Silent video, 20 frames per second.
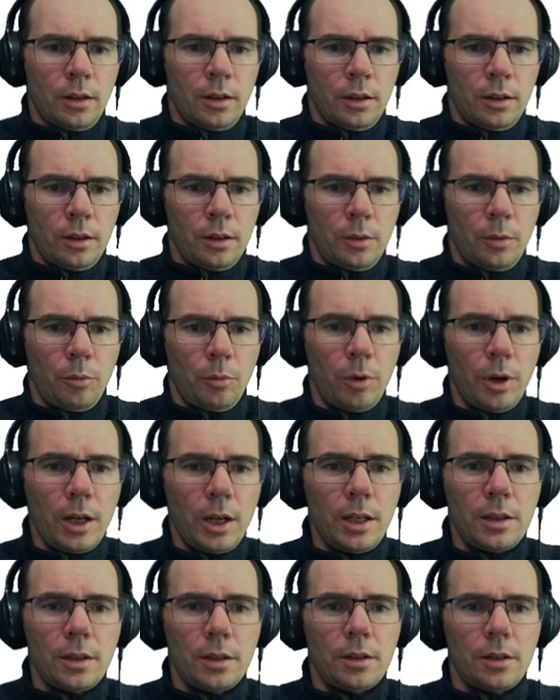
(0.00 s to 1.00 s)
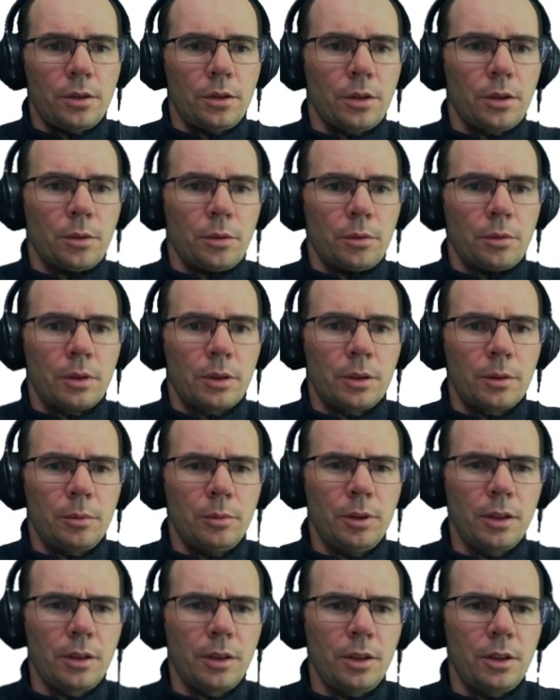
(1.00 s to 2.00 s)
Why is it so? Well,
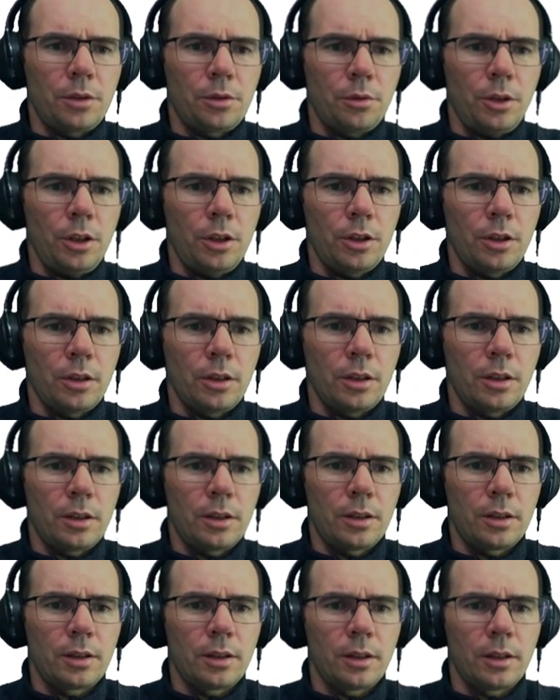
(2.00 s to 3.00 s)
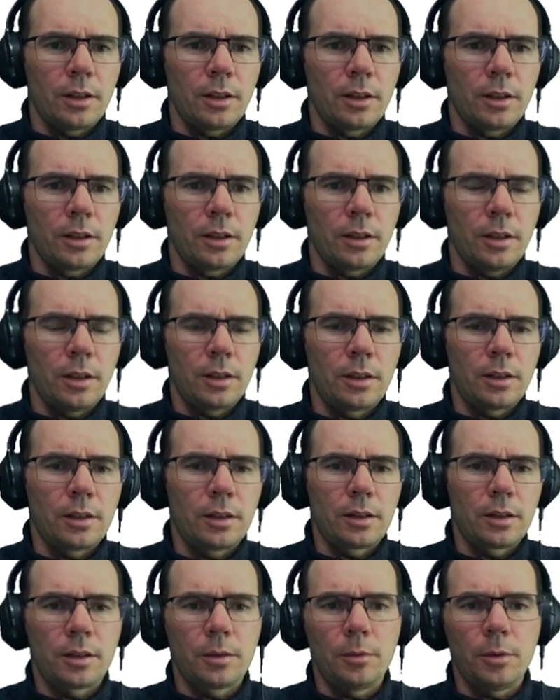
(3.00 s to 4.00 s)
the intuition is
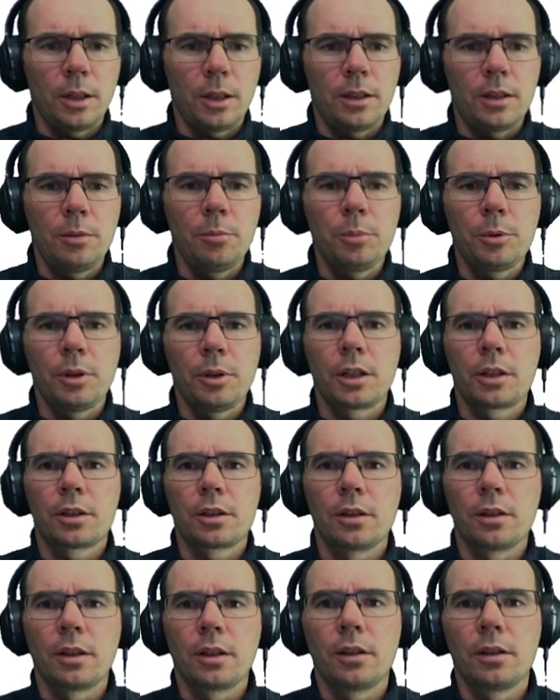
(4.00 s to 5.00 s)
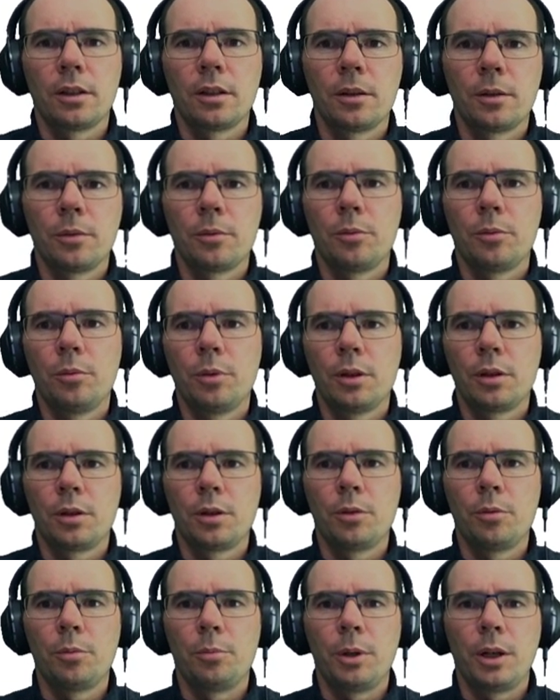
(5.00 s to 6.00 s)
quite simple actually, and we'll go
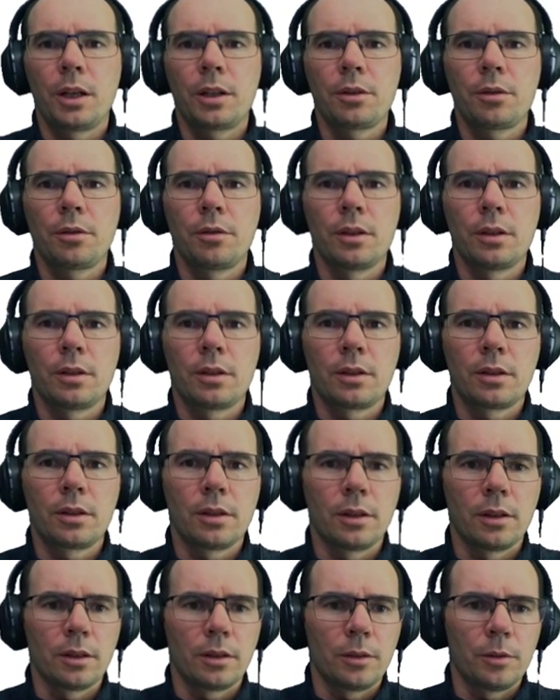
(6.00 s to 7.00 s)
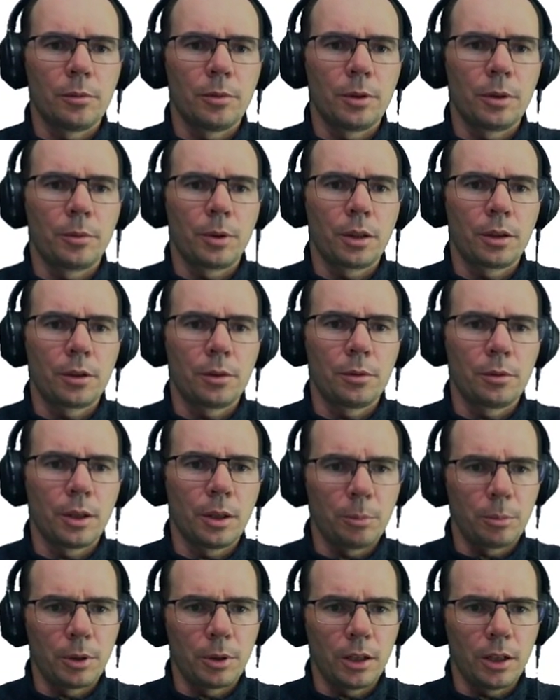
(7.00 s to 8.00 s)
back to this when we code up
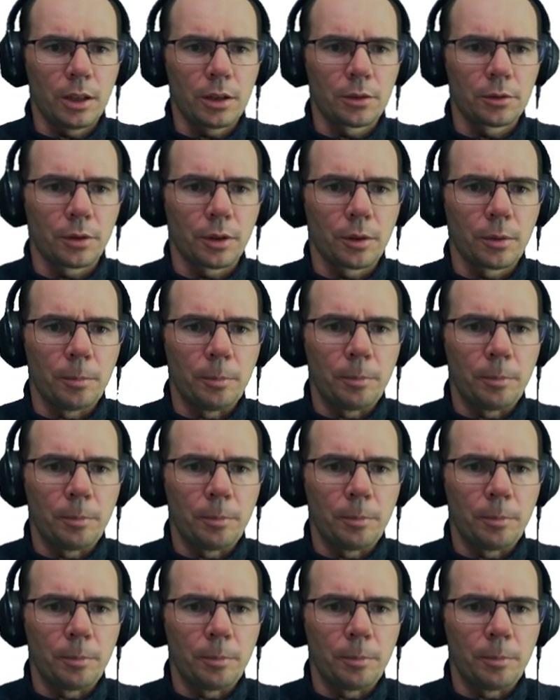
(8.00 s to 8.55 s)
the algorithm.